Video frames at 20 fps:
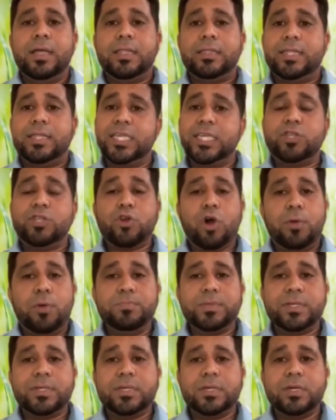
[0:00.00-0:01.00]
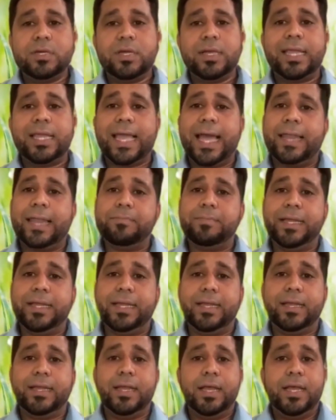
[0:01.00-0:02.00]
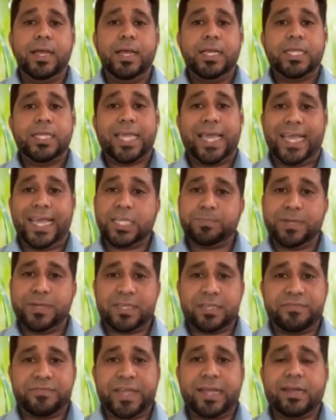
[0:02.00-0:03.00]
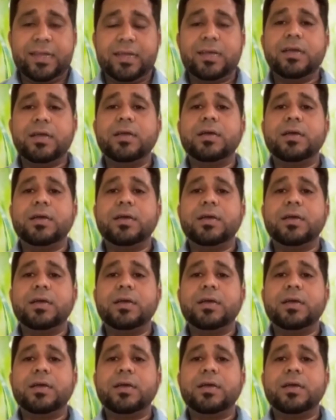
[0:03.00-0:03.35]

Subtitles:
These norms can be case specific,